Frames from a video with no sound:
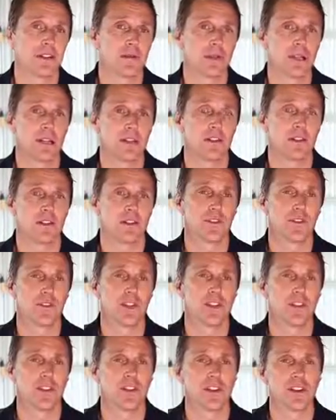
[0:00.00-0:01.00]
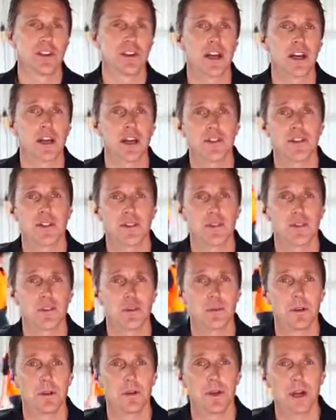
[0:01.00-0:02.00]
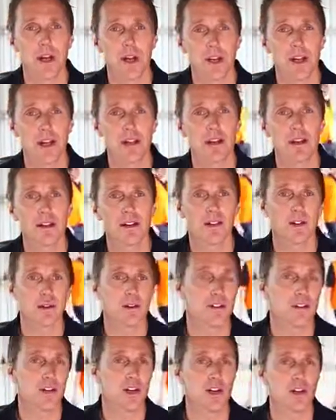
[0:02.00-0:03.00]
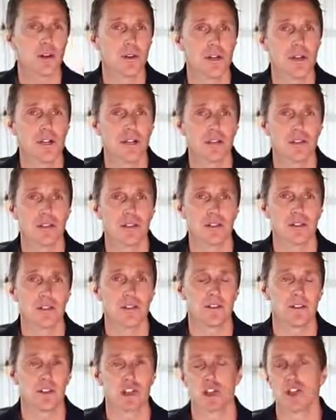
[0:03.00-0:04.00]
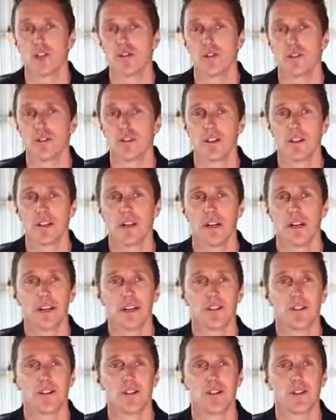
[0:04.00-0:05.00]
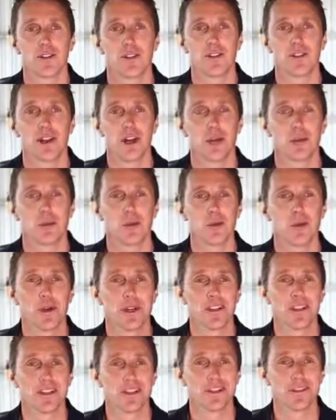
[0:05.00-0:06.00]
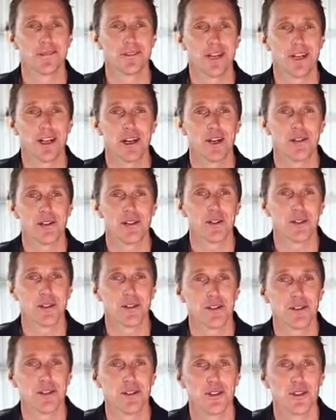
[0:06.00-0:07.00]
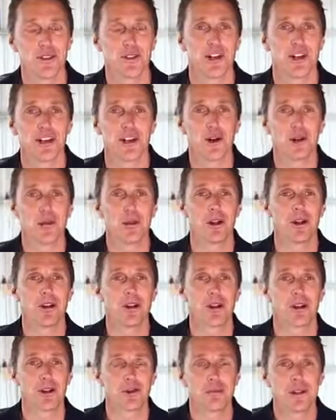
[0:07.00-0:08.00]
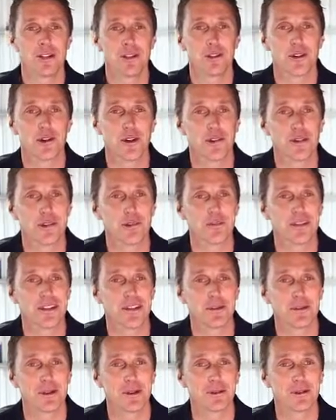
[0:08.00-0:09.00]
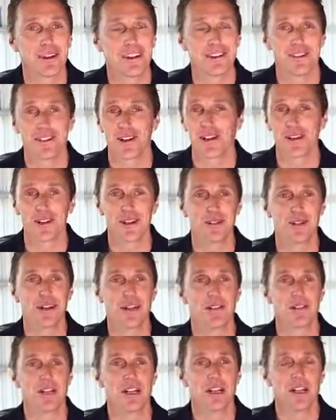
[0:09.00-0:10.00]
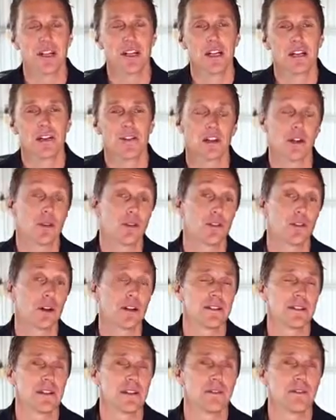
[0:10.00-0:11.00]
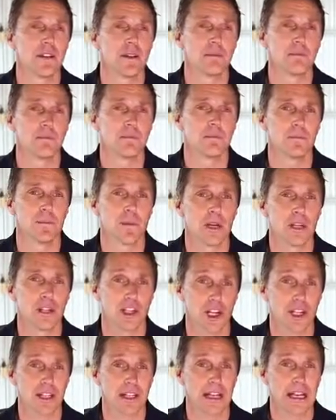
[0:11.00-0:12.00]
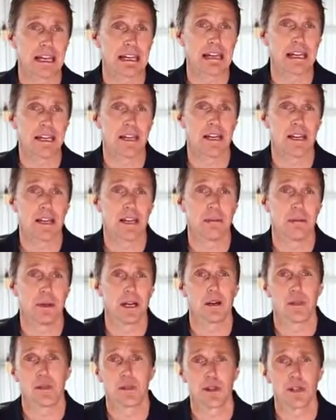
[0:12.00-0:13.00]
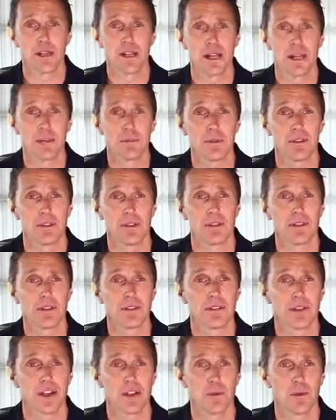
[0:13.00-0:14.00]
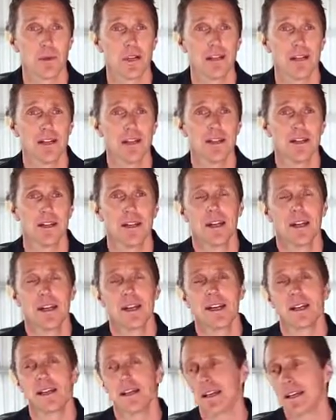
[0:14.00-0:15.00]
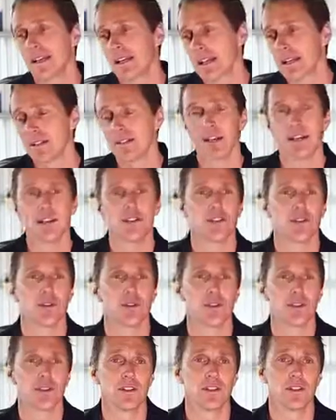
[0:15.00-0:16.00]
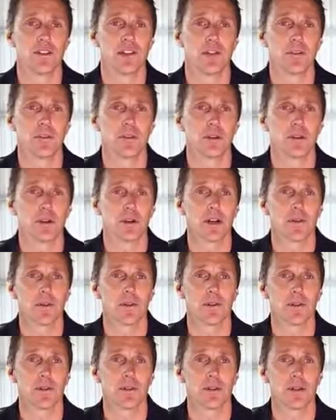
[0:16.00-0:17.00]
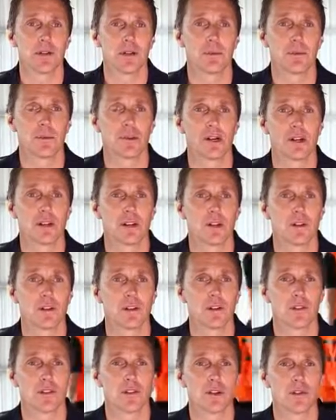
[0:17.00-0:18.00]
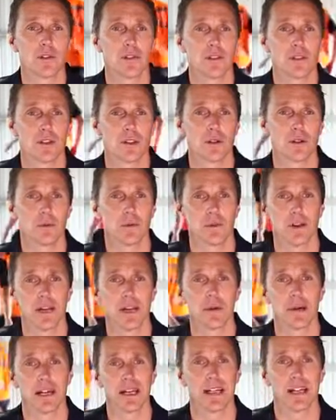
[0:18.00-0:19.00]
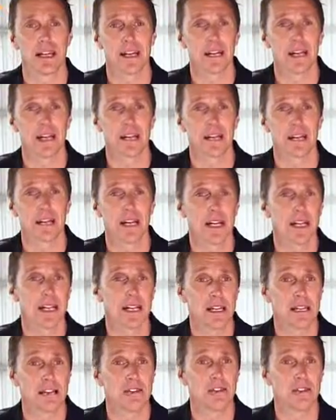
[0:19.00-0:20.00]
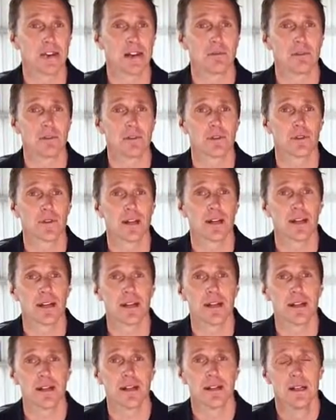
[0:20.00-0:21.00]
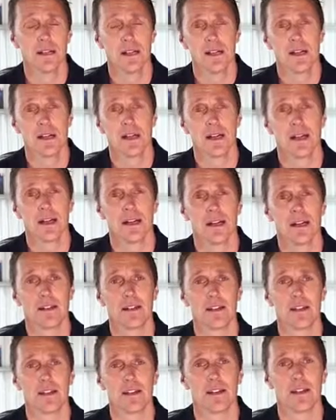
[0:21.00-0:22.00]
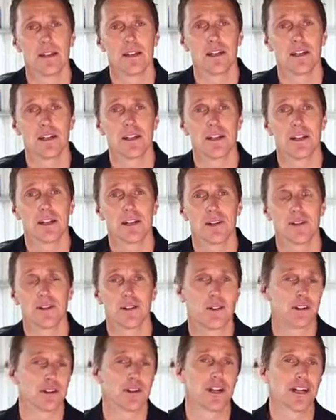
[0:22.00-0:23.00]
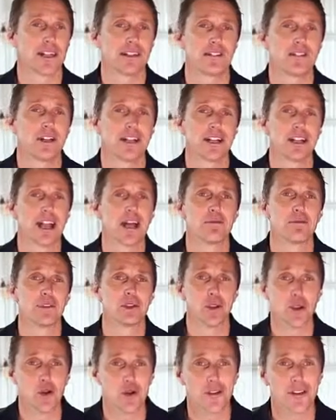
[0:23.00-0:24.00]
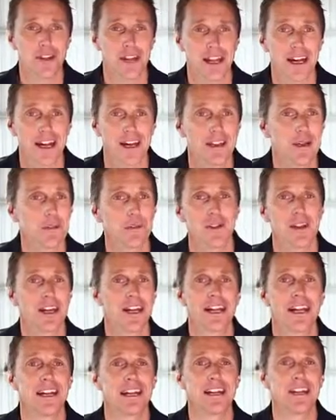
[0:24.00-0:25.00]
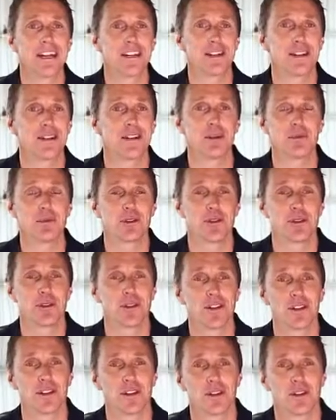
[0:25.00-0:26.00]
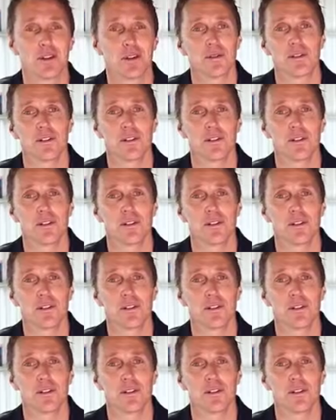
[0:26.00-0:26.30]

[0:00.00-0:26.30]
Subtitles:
I mean, he's just finished 6 days in a Formula Renault car, so he's dialed in, he's attuned to the open wheeler idiosyncrasies. Could have had an old bloke like me drive it, but that would have been totally irrelevant. So it was great to have him shake the car down, about 30 laps on day one. And then day two, the teams were able to bring along their drivers. So we've had about a dozen young kids come through the car, and look, they love the look of the car. And then when they get in, they're absolutely sold.